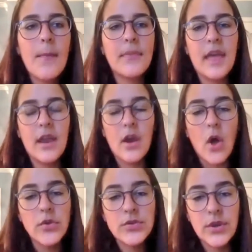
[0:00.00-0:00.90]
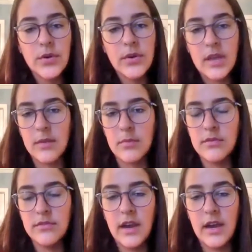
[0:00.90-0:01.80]
but that also can
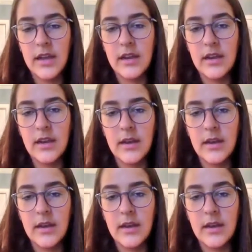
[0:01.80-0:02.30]
provide